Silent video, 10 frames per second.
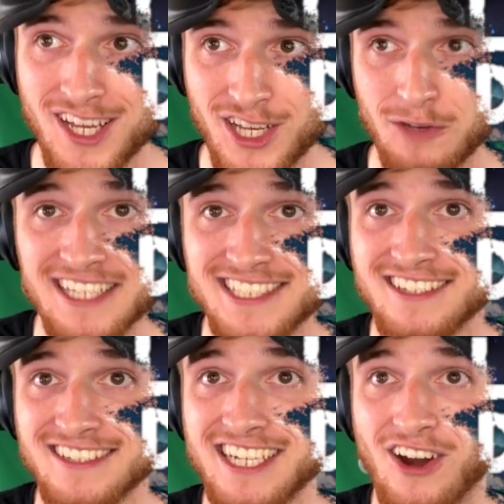You
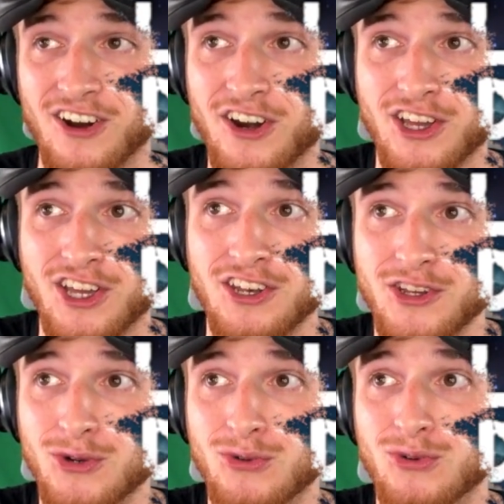basically are on a
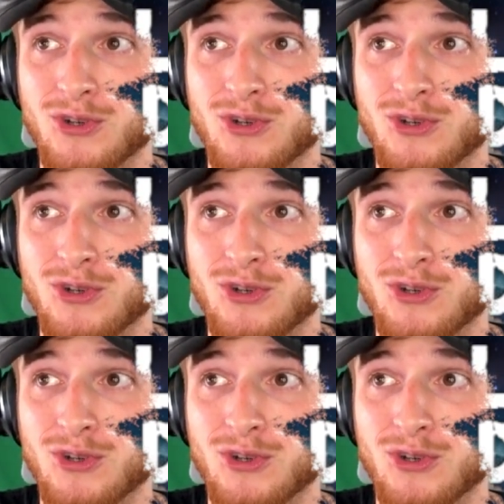canoe,